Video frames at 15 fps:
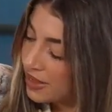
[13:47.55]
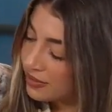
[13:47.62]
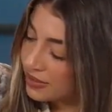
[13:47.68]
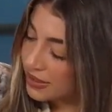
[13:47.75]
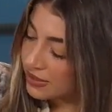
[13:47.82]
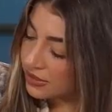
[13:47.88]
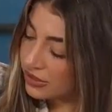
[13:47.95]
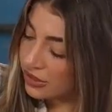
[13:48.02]

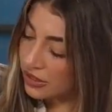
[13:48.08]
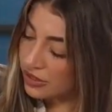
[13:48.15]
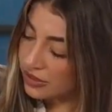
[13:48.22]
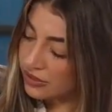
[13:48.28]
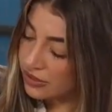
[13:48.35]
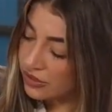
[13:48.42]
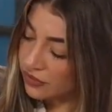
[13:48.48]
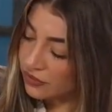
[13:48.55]
this
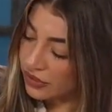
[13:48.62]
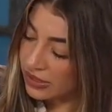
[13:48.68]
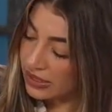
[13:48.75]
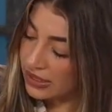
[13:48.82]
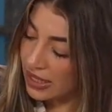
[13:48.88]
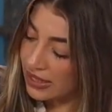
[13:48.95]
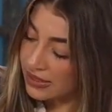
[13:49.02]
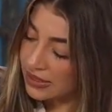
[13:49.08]
looks
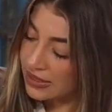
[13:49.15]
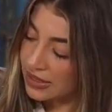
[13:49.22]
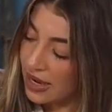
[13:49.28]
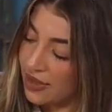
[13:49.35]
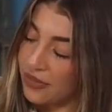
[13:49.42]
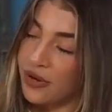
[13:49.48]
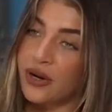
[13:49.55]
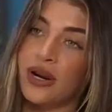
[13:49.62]
really nice
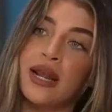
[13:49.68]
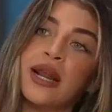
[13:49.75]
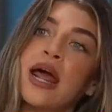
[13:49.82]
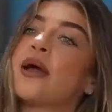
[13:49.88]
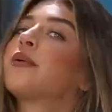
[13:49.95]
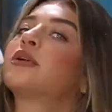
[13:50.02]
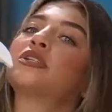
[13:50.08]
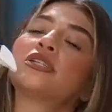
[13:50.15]
together, and
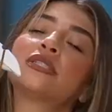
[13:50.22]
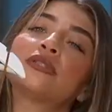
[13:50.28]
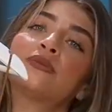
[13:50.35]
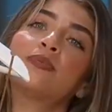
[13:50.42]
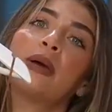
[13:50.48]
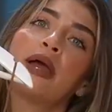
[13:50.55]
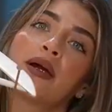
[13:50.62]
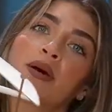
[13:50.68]
I would just
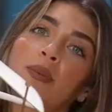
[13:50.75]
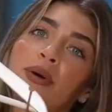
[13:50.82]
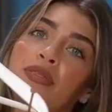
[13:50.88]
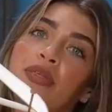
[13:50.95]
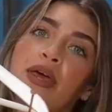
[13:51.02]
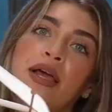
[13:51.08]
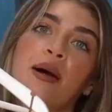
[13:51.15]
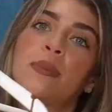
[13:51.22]
pair it with
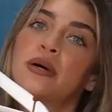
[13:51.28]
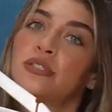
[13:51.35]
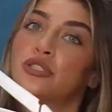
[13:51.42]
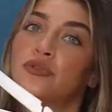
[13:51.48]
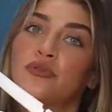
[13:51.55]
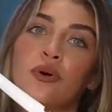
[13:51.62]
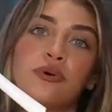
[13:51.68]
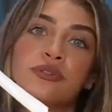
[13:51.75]
like a bunch
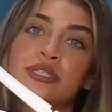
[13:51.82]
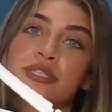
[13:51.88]
of gold